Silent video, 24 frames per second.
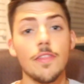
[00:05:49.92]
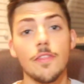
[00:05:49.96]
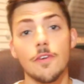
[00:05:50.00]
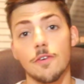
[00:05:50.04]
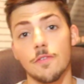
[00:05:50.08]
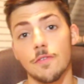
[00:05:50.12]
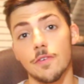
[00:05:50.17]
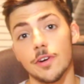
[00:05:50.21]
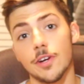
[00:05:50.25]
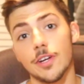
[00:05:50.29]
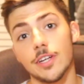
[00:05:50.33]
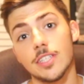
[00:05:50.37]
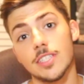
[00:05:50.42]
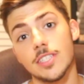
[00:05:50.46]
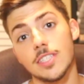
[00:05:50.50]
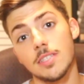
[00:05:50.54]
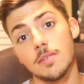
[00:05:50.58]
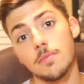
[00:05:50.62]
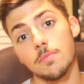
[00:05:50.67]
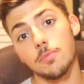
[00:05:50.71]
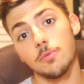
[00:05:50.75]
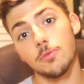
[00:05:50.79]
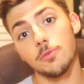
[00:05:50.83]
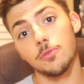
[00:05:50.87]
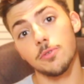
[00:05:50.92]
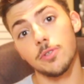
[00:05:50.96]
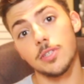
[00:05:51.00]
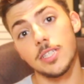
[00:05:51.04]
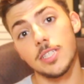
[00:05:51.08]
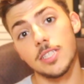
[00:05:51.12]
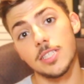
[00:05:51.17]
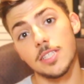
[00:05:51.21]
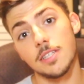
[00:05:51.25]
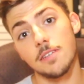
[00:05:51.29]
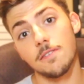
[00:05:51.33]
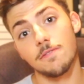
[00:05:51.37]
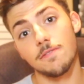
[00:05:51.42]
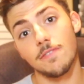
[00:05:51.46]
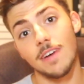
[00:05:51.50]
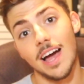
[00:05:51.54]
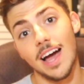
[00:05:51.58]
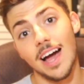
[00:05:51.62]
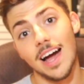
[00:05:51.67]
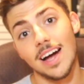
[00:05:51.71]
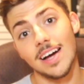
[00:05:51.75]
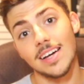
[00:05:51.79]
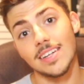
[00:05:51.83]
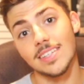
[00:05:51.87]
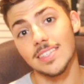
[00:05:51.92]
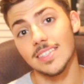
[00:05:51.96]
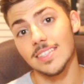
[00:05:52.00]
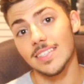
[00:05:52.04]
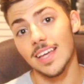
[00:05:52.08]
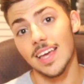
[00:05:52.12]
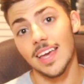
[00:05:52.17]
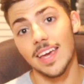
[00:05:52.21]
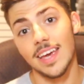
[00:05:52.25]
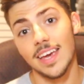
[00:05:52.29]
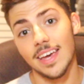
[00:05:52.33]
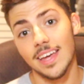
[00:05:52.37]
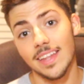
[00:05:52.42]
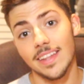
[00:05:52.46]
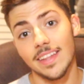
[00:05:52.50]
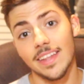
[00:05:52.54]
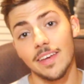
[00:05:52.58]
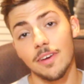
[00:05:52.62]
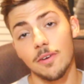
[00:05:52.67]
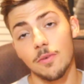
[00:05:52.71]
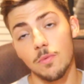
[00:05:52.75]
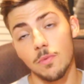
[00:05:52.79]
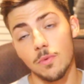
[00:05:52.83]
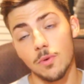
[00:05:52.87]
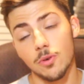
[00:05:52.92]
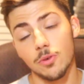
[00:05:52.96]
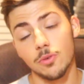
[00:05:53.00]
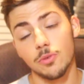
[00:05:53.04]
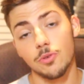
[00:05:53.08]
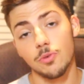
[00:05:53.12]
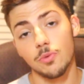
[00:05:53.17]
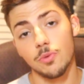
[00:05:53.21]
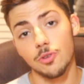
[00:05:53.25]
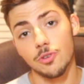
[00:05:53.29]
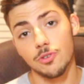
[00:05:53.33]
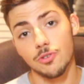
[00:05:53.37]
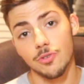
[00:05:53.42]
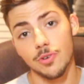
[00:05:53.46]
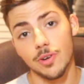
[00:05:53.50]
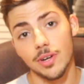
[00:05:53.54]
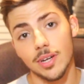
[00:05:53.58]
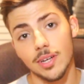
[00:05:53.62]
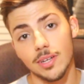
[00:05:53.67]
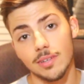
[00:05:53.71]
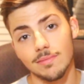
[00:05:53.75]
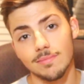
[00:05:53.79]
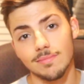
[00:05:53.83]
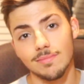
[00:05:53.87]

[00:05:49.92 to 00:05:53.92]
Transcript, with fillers: They're very simple, easy, fast, and they will do the trick.